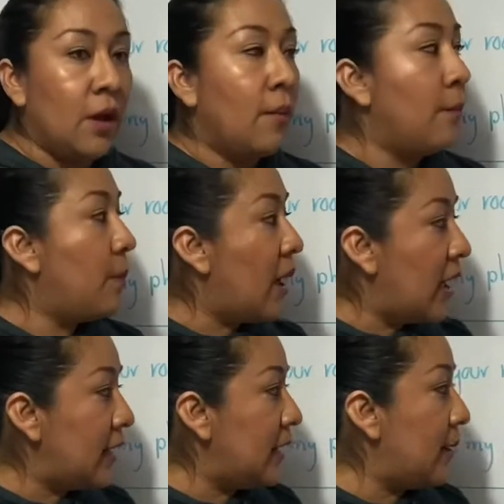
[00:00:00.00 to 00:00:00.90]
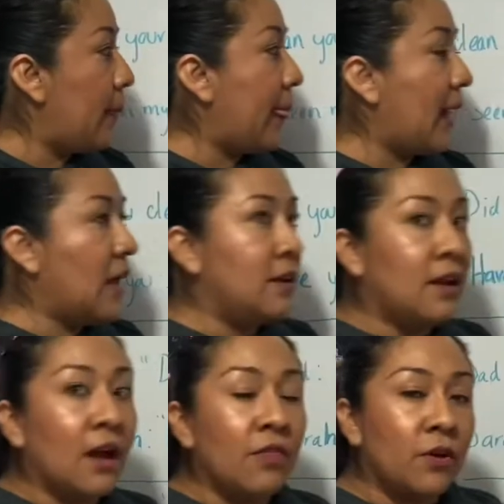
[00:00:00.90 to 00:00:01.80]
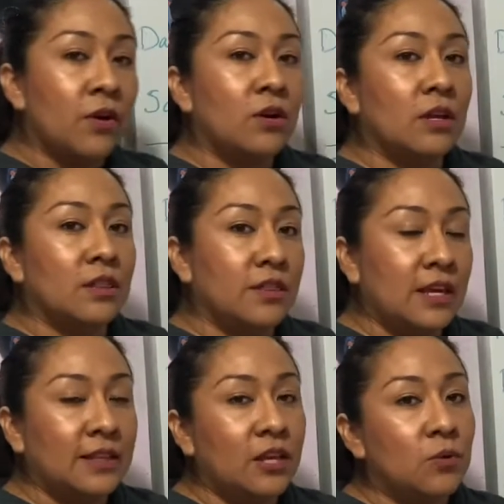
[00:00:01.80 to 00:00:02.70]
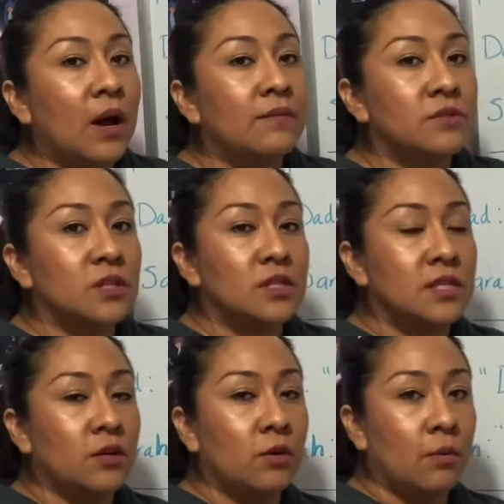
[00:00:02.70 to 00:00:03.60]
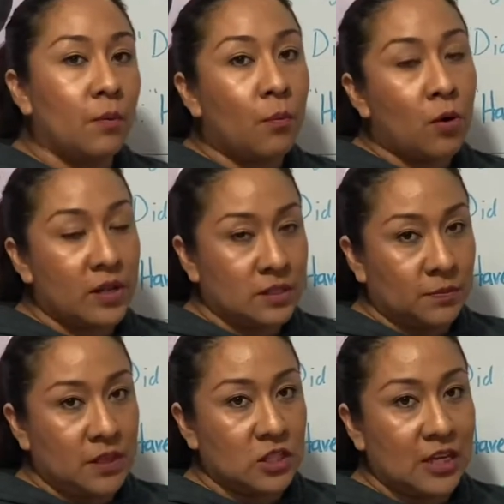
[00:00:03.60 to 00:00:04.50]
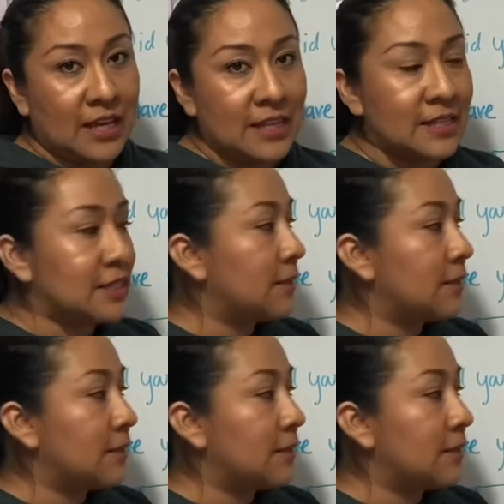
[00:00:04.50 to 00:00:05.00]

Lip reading: But another thing that you have to consider in reported speech is,